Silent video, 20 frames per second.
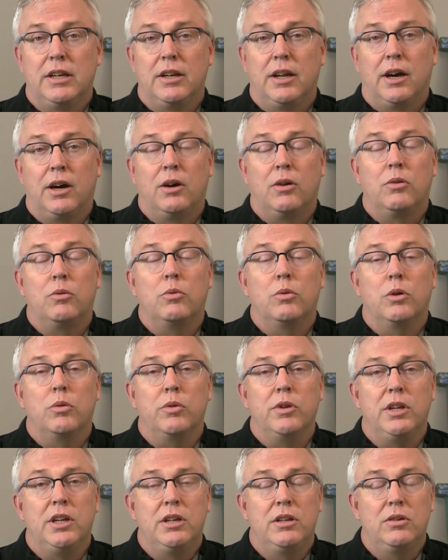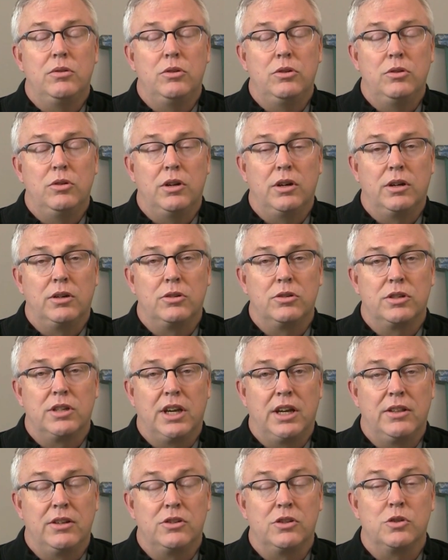Now, what we need to do to
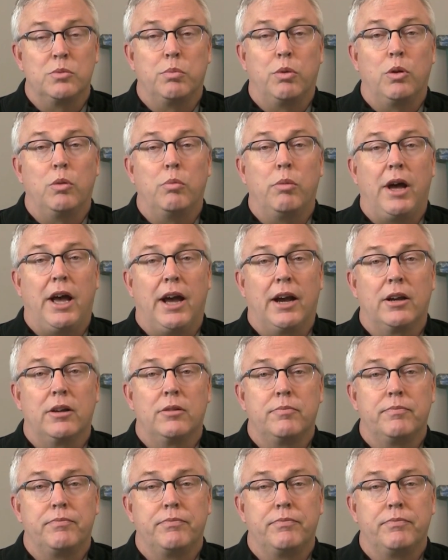understand this is pull back.